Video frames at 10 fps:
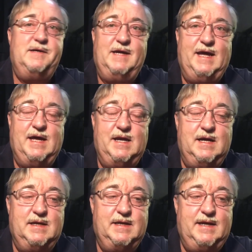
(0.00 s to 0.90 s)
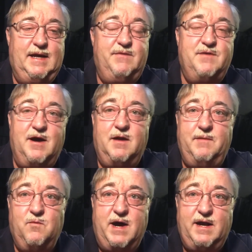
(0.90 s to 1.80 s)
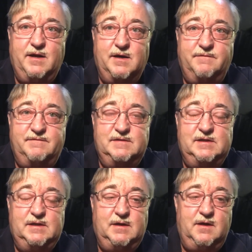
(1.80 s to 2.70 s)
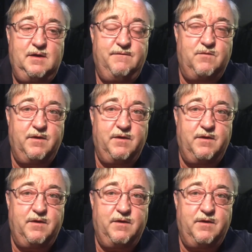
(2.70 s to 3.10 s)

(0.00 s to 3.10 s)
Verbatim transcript: And it's not going to be wide enough for